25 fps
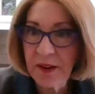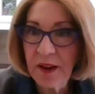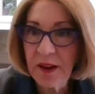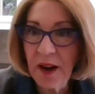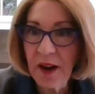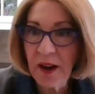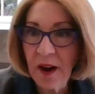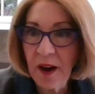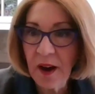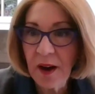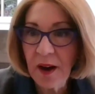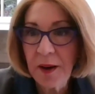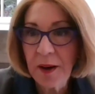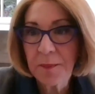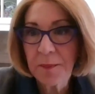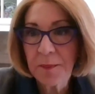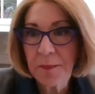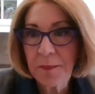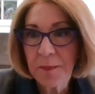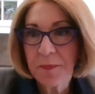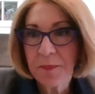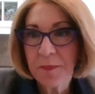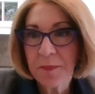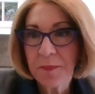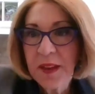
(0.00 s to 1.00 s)
just come
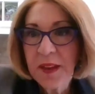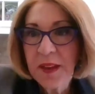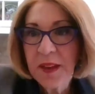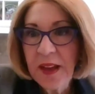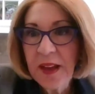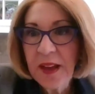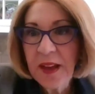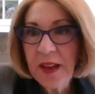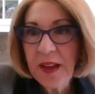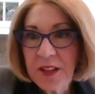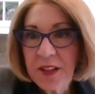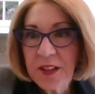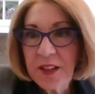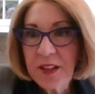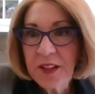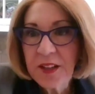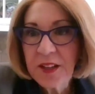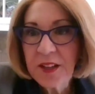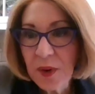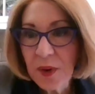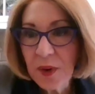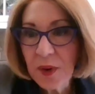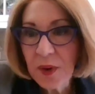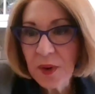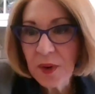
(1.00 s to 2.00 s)
in,
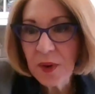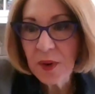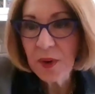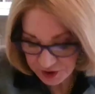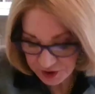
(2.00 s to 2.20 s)
and